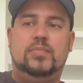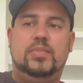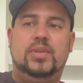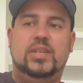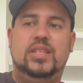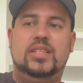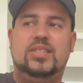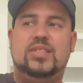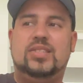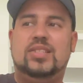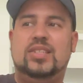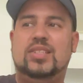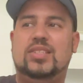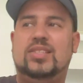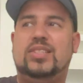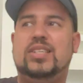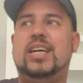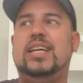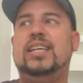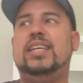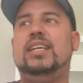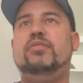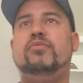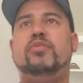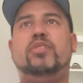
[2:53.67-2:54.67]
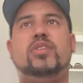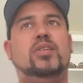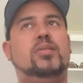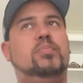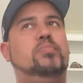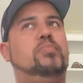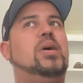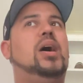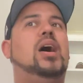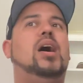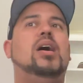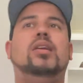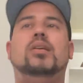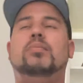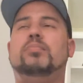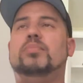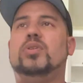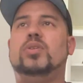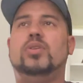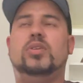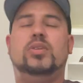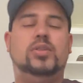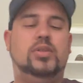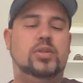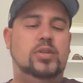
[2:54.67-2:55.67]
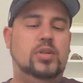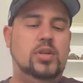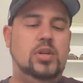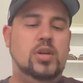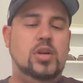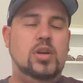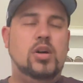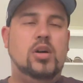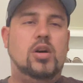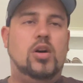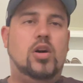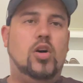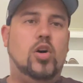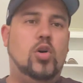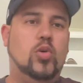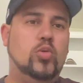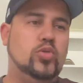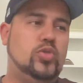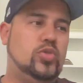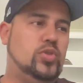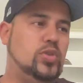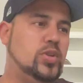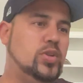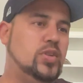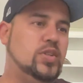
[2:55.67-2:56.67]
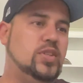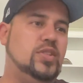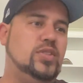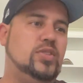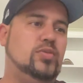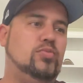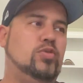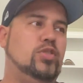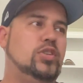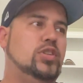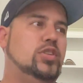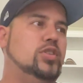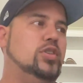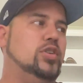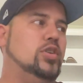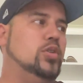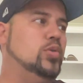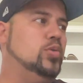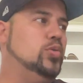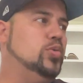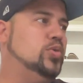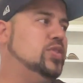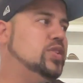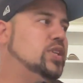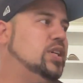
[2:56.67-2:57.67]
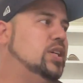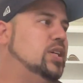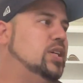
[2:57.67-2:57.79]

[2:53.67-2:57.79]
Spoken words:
It's not even a polymer holster. It's one of those